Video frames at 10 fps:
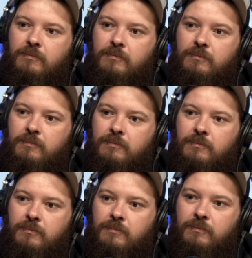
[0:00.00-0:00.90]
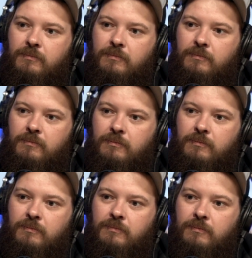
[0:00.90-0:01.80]

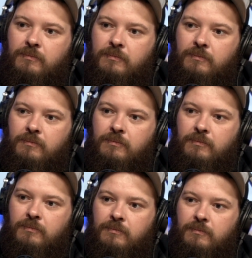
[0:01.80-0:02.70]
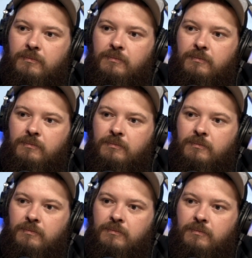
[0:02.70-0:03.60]

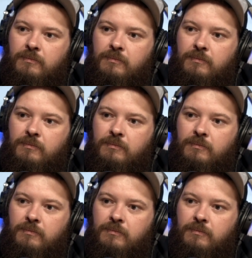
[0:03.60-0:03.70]
[no speech]